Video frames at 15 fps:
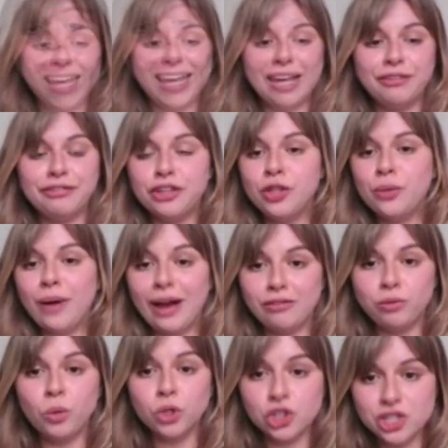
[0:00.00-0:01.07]
If you
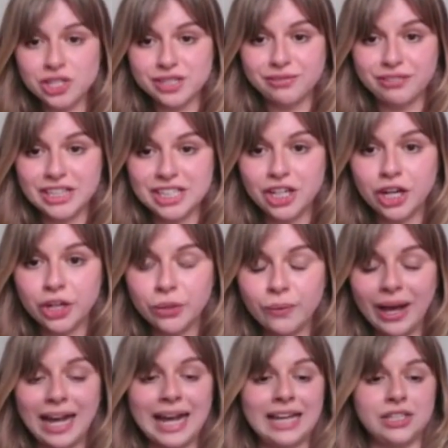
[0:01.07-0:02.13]
have watched this
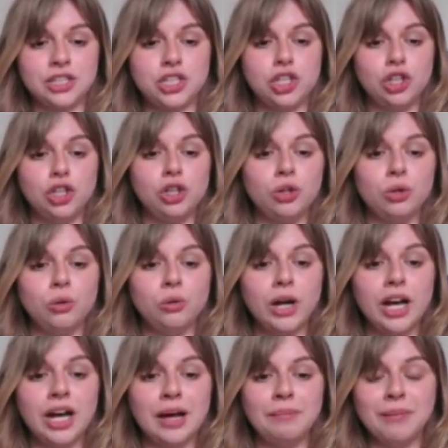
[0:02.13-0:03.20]
video and you
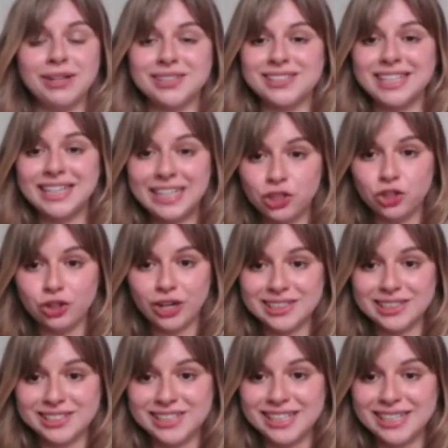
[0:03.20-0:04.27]
are still
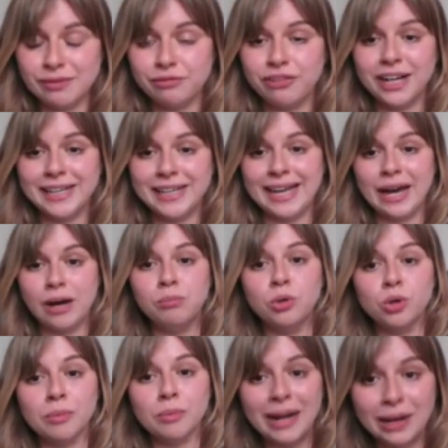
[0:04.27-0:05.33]
interested in finding out
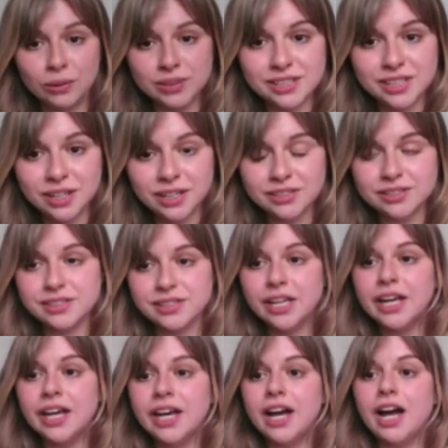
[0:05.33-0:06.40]
more about us,
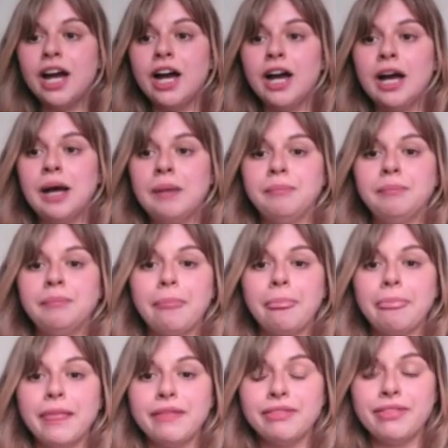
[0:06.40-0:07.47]

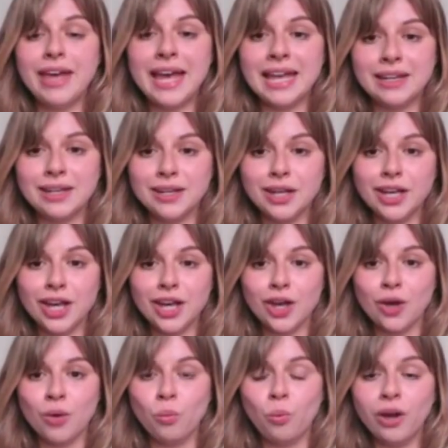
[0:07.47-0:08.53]

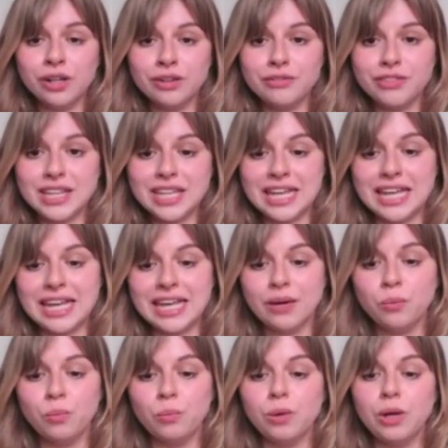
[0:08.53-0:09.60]
then one of the